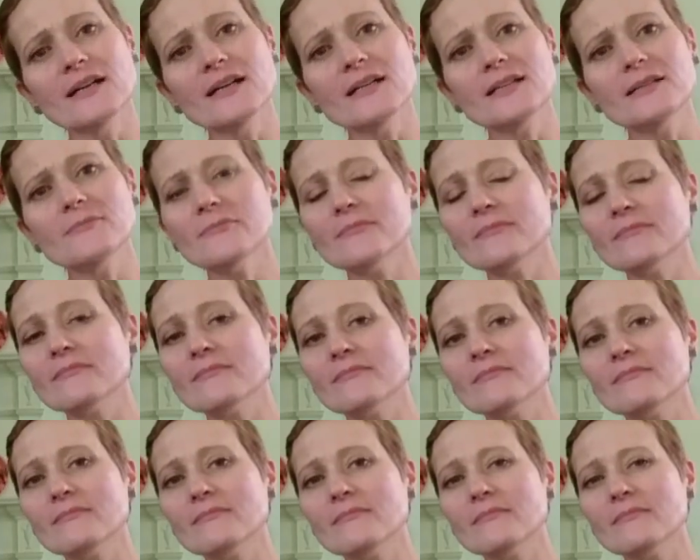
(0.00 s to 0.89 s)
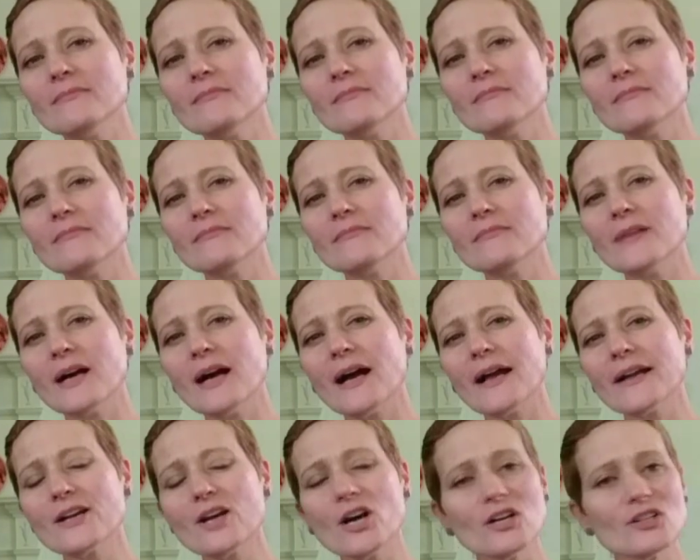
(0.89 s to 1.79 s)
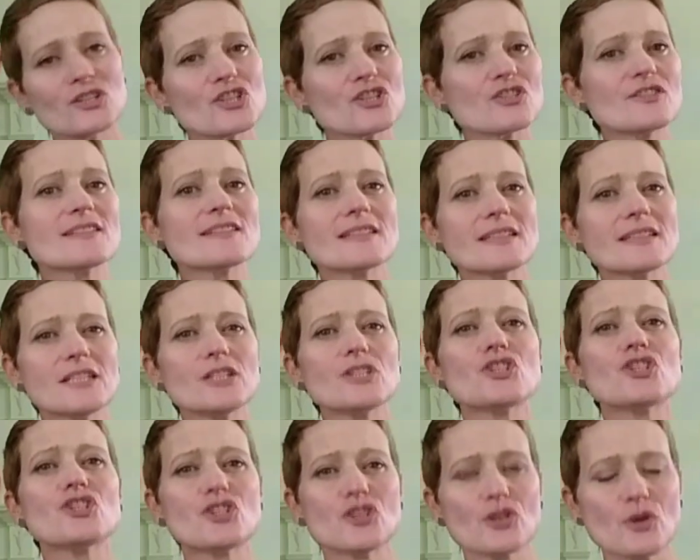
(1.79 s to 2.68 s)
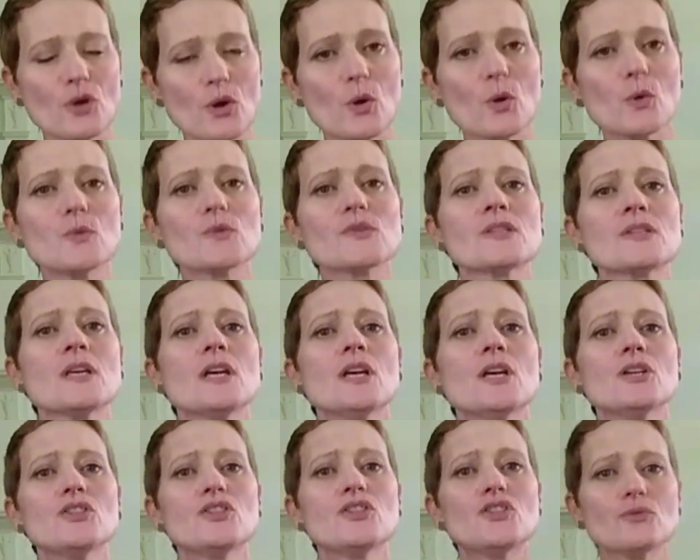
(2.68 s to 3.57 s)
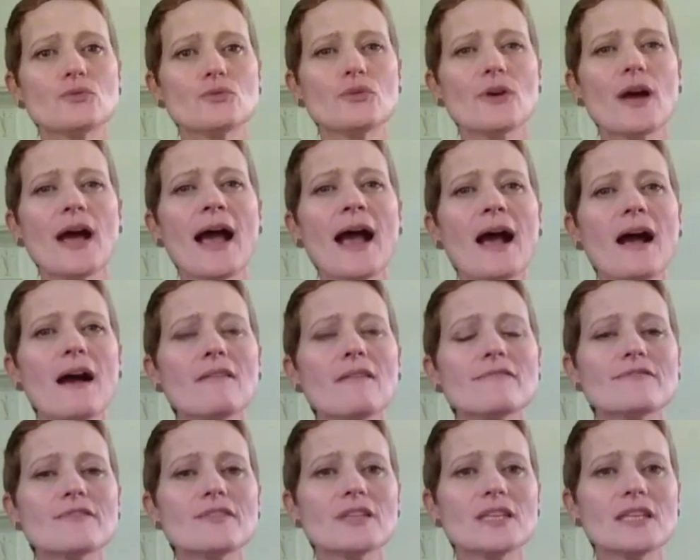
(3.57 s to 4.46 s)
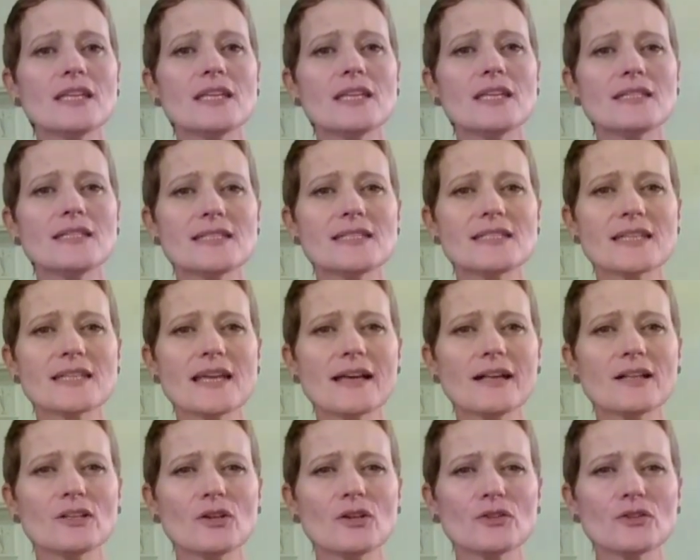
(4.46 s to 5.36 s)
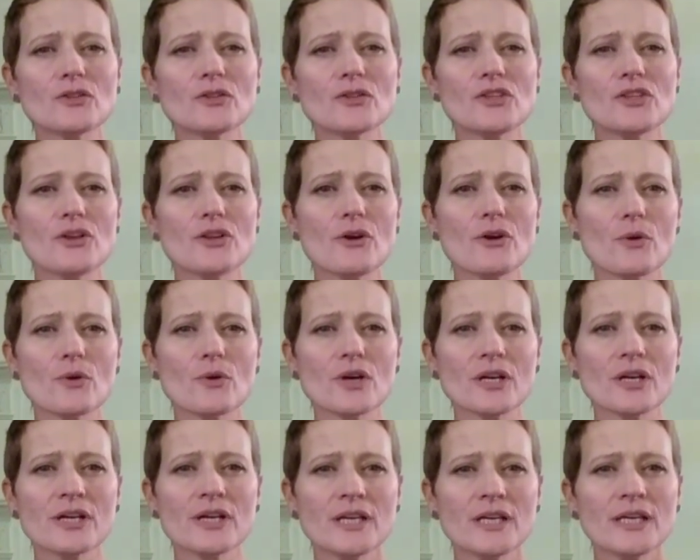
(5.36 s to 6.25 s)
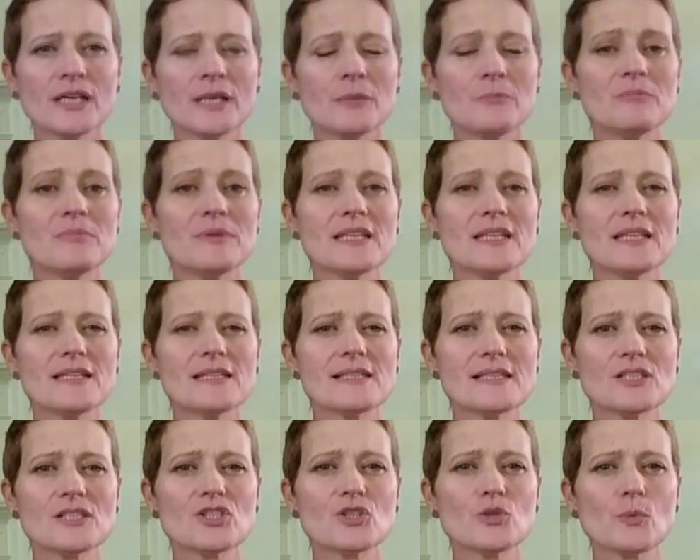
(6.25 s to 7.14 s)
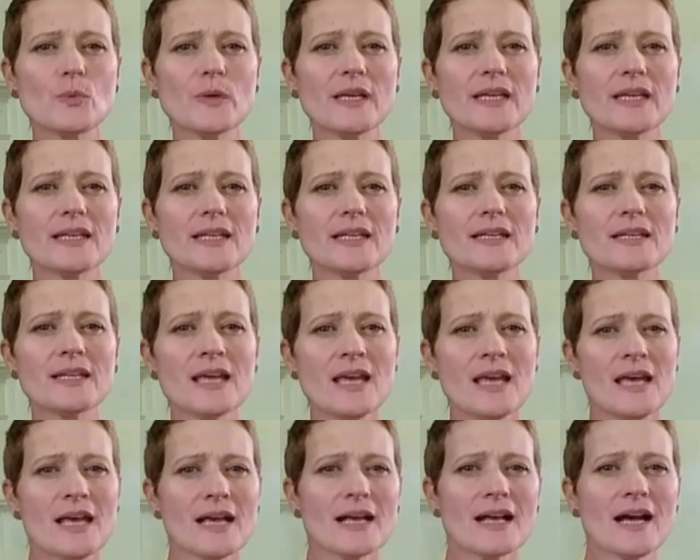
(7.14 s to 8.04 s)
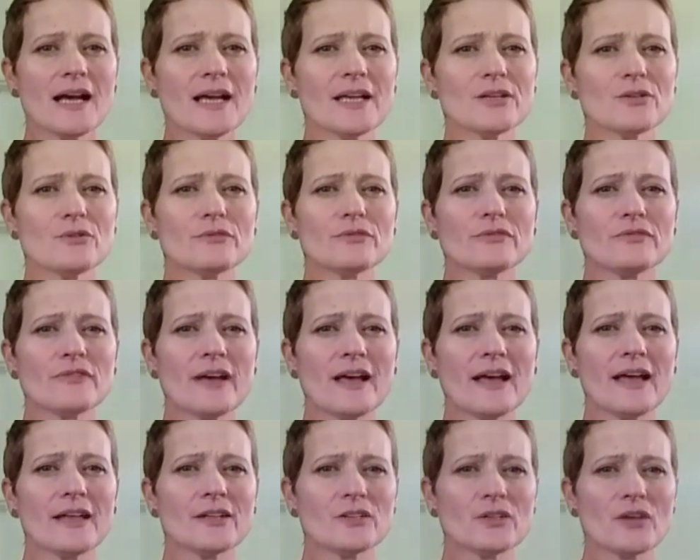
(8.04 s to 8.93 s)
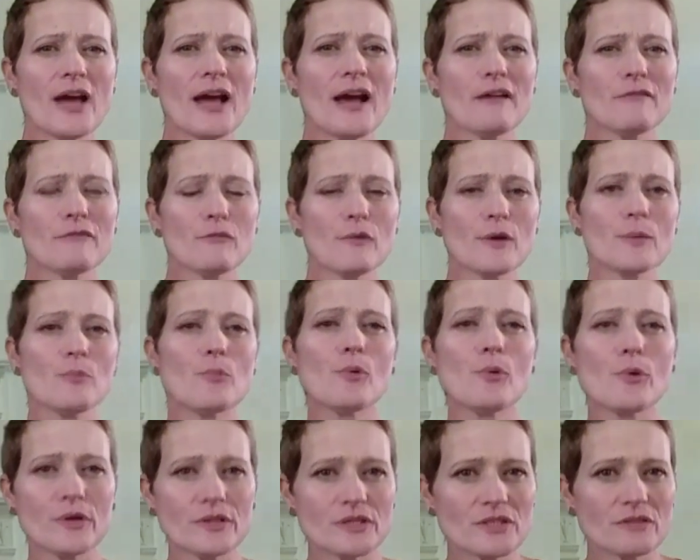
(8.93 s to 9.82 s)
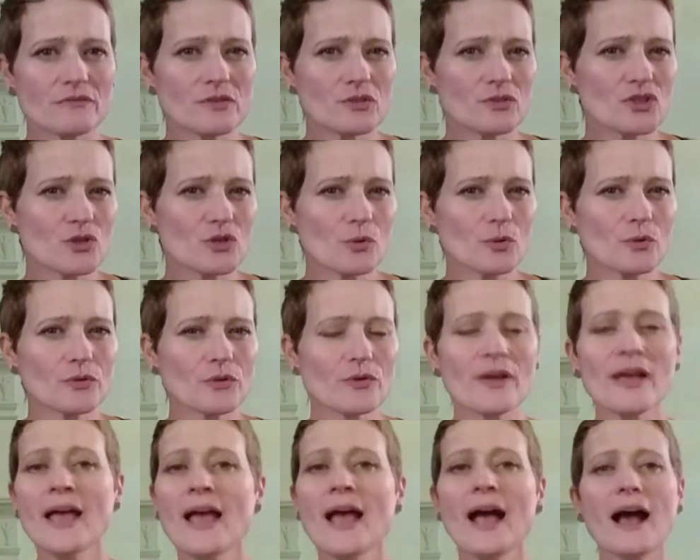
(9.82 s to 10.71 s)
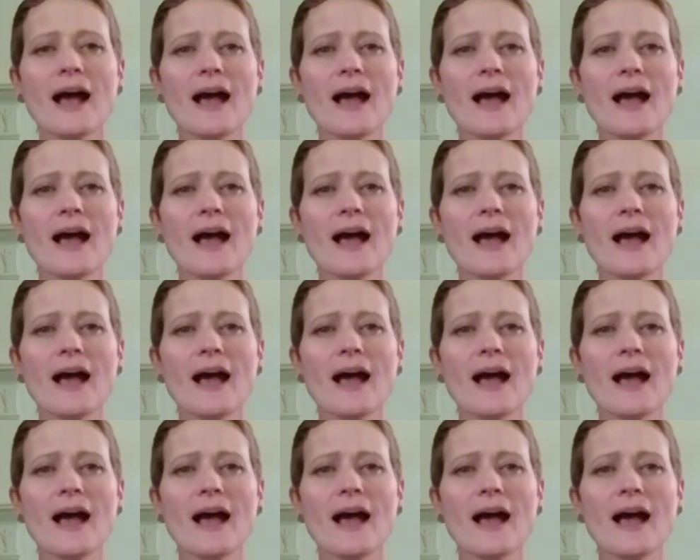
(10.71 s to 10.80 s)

I consciously chose to have the detail on the yoke be situated kind of at the halfway point of the shoulder.